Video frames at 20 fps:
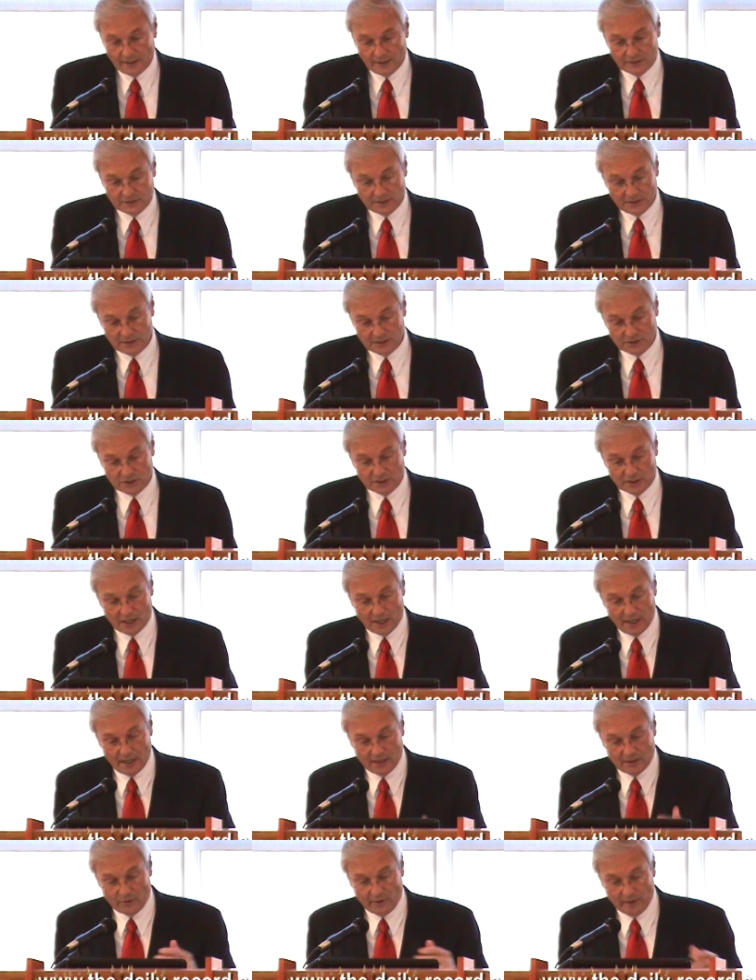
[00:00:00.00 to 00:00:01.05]
You see the
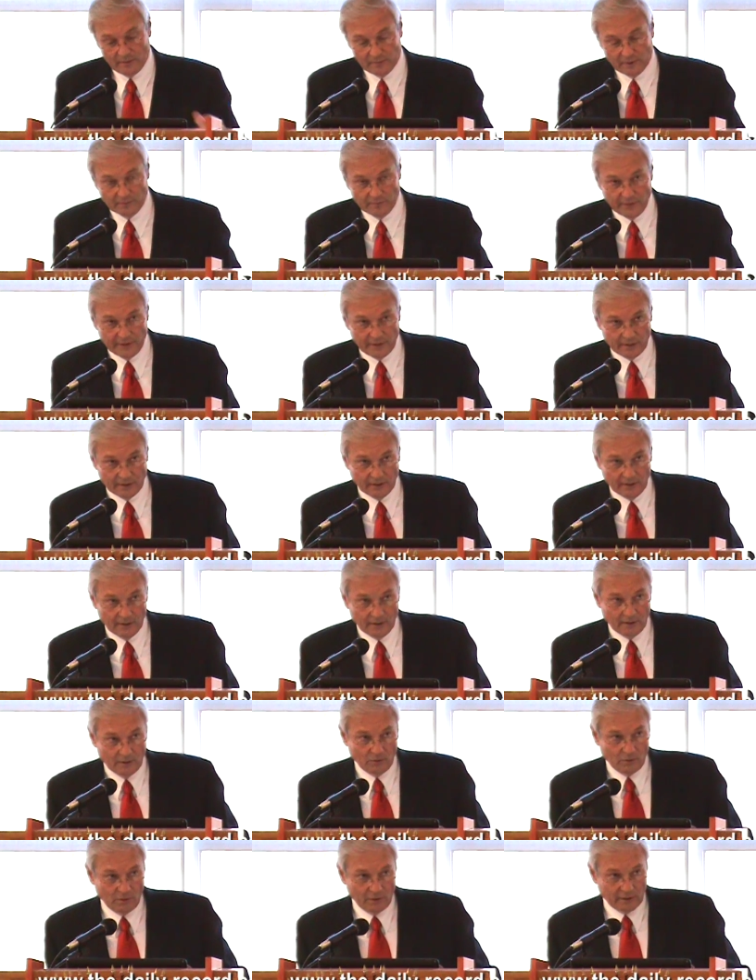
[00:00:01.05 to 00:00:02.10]
Chicago emblem there.
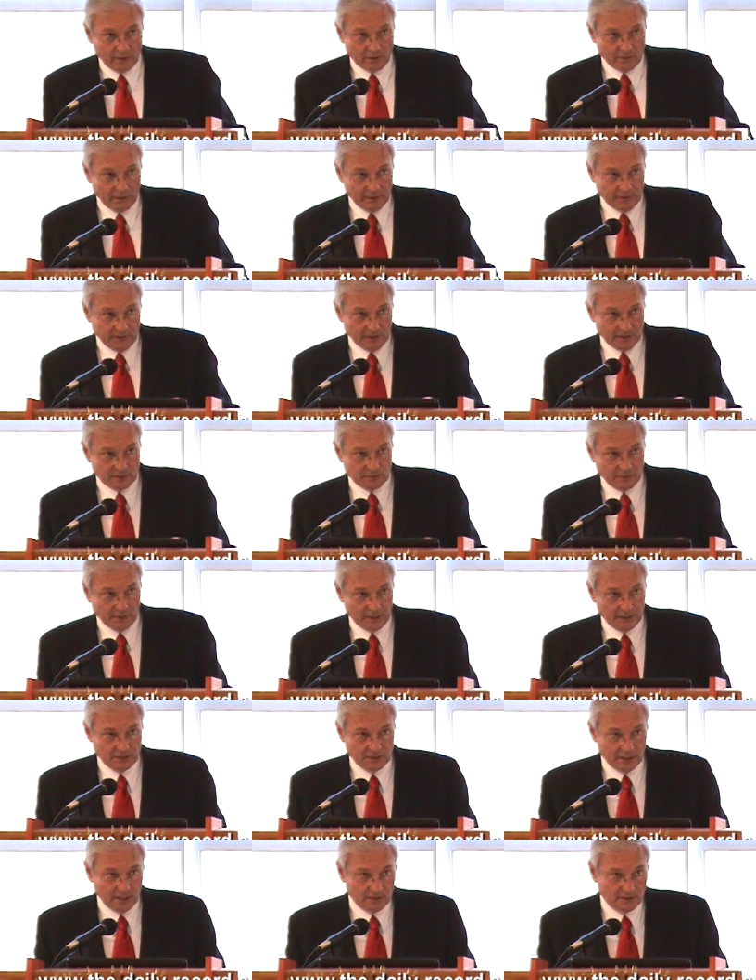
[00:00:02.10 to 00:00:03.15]
One of the great things we
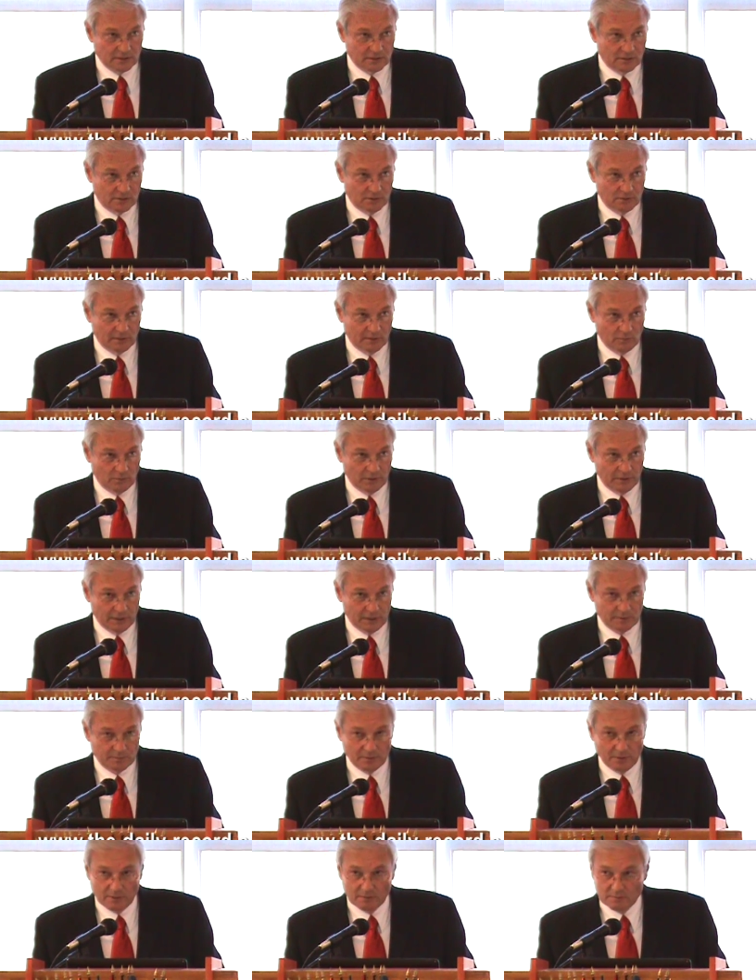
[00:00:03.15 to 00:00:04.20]
got a chance to do at one of
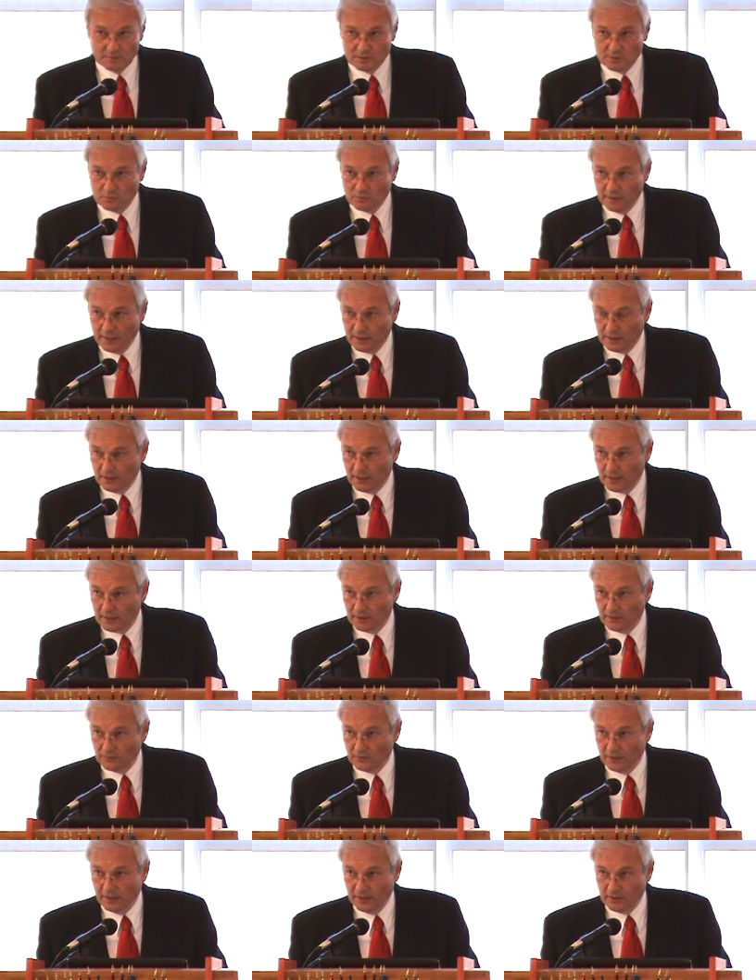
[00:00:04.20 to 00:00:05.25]
these programs is we had a lot of
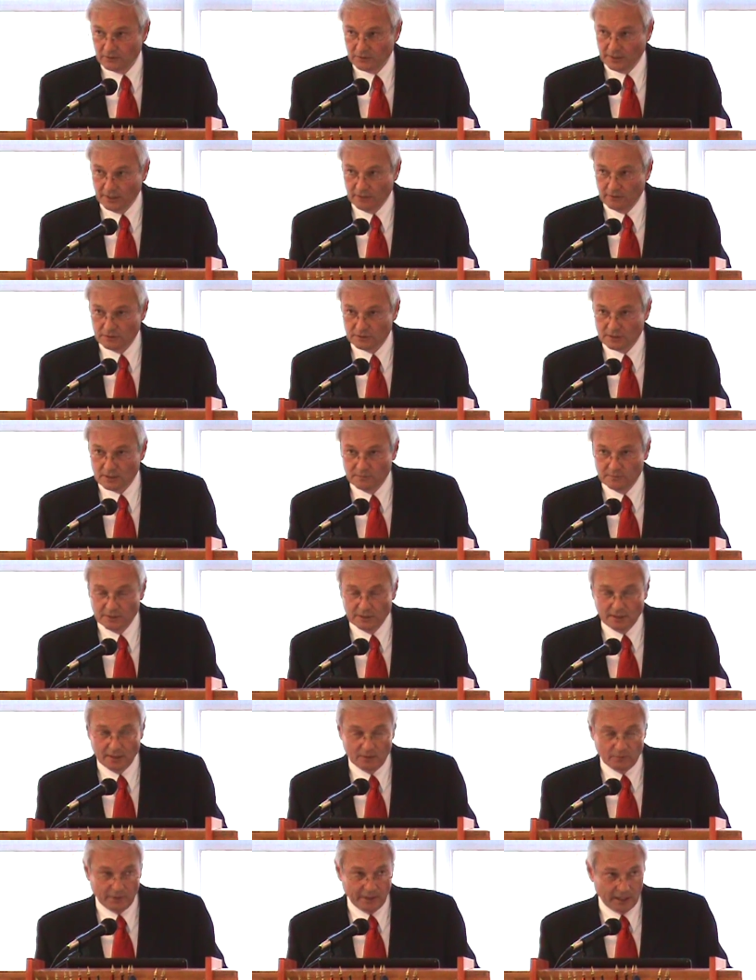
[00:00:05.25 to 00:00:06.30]
different entertainers come
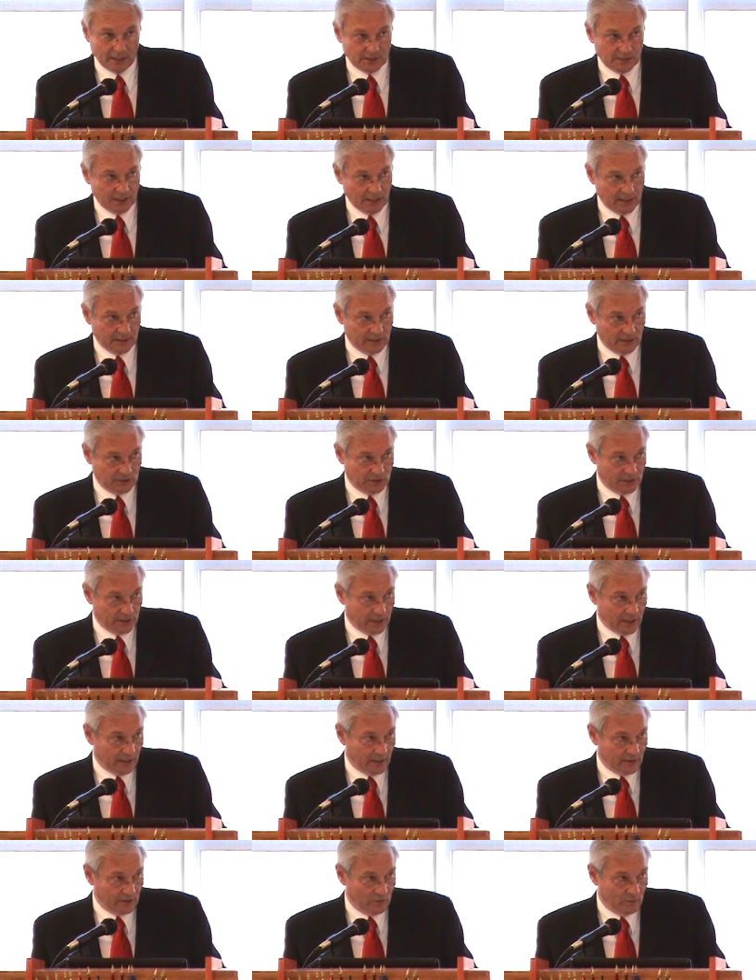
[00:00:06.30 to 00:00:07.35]
in, and we actually had the
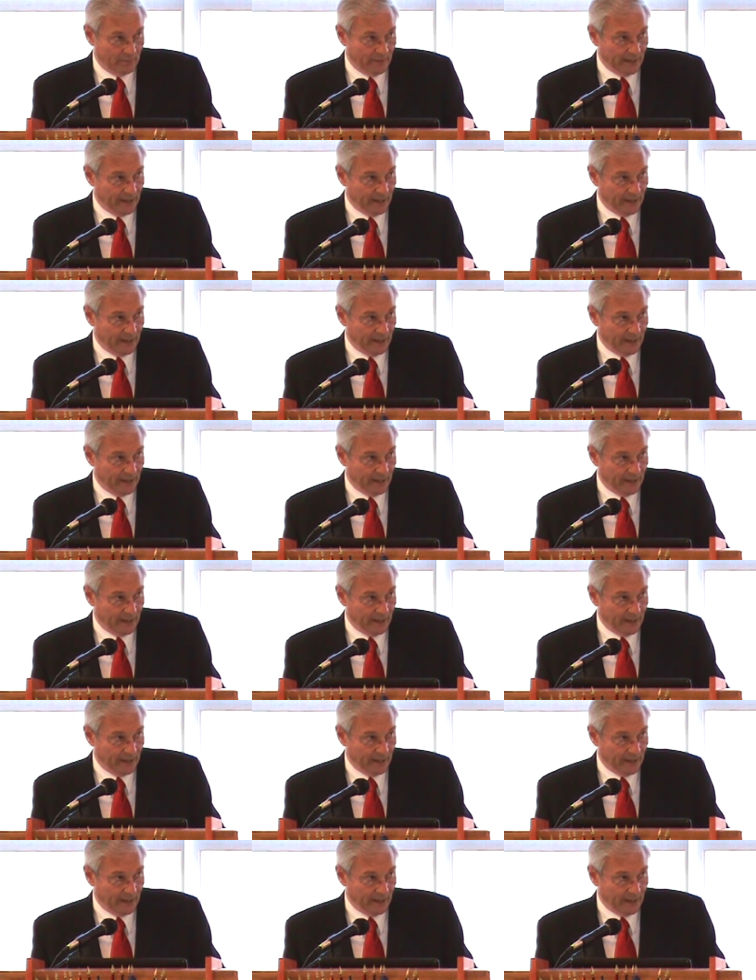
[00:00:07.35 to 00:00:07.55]
Chicago